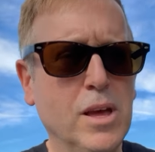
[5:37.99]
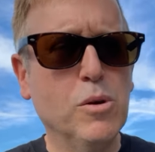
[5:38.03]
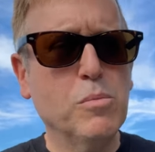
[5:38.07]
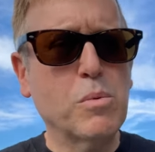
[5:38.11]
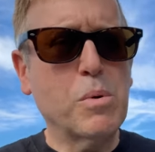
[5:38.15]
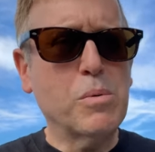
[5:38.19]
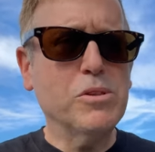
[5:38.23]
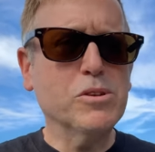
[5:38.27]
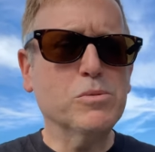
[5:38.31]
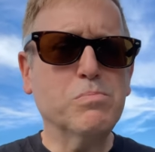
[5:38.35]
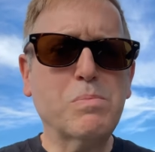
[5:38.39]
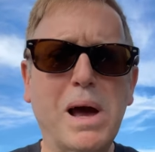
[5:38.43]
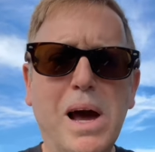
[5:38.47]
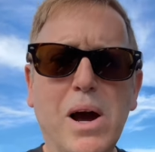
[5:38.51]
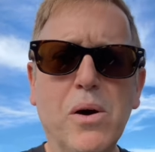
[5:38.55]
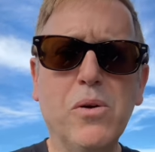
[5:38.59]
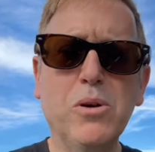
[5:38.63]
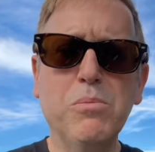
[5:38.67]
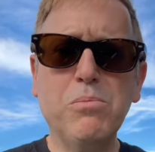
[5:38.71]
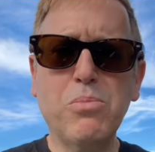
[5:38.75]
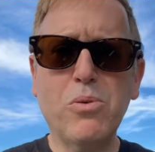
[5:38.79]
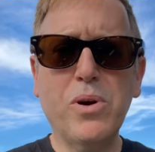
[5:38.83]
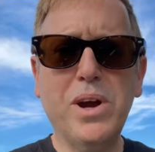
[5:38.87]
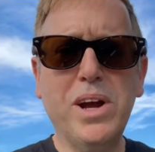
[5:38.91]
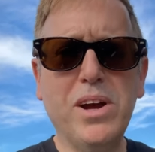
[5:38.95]
Remember, there's power
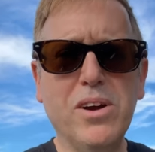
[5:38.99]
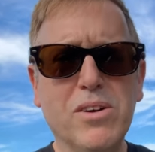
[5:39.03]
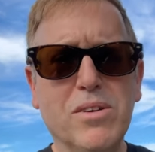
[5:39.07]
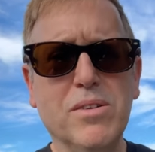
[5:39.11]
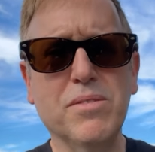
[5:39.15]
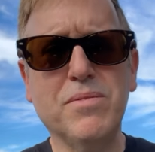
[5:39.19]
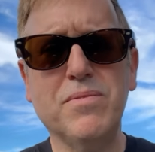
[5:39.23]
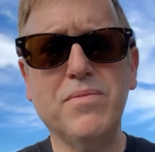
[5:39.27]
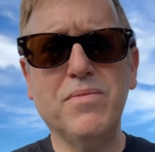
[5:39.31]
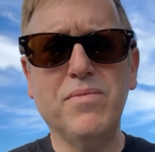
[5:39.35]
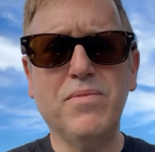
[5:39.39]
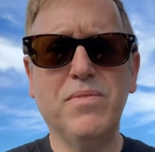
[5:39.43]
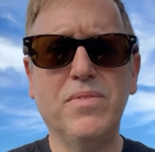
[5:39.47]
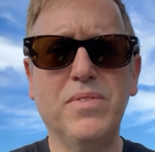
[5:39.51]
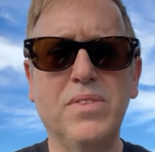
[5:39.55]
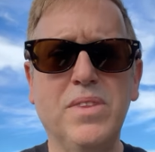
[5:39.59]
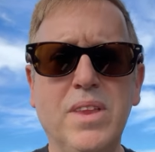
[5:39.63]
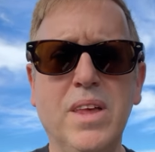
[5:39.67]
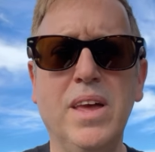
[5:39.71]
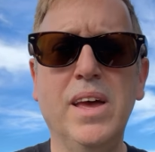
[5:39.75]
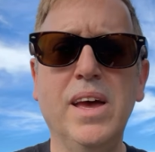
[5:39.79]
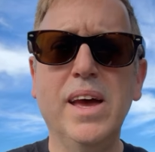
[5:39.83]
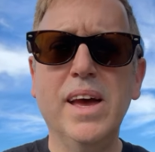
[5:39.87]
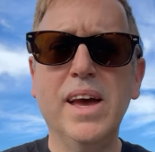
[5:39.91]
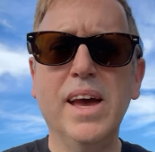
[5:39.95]
in prayer.
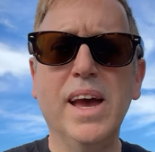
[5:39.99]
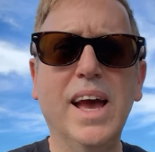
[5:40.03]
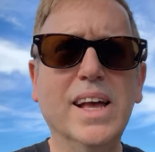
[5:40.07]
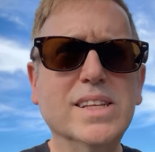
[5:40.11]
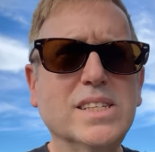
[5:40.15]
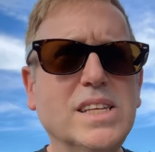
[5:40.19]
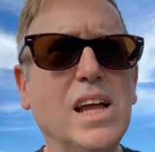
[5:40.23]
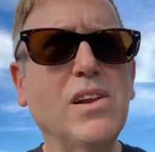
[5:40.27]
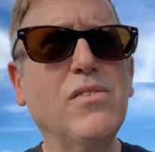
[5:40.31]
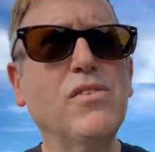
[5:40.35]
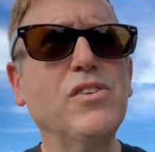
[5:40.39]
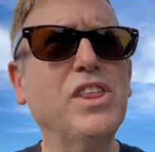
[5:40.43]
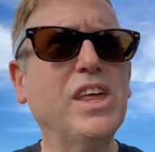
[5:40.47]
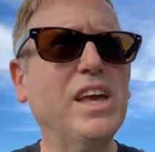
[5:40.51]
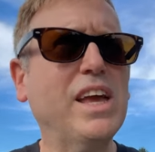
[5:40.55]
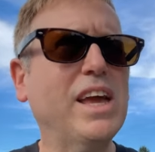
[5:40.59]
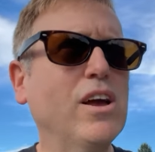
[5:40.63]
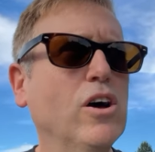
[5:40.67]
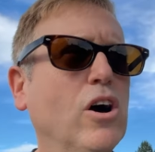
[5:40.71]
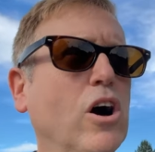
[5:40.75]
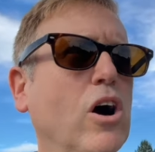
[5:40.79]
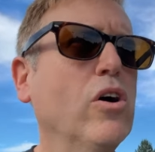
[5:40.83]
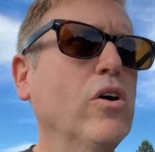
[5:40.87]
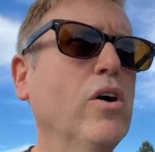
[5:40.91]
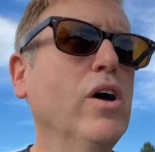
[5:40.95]
Instead of thinking,
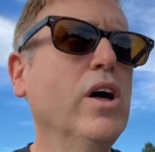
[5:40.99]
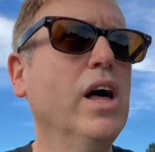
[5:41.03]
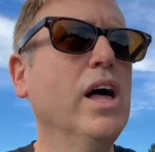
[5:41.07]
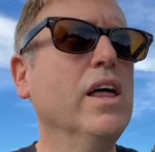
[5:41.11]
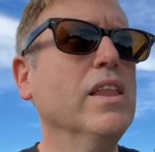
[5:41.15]
oh,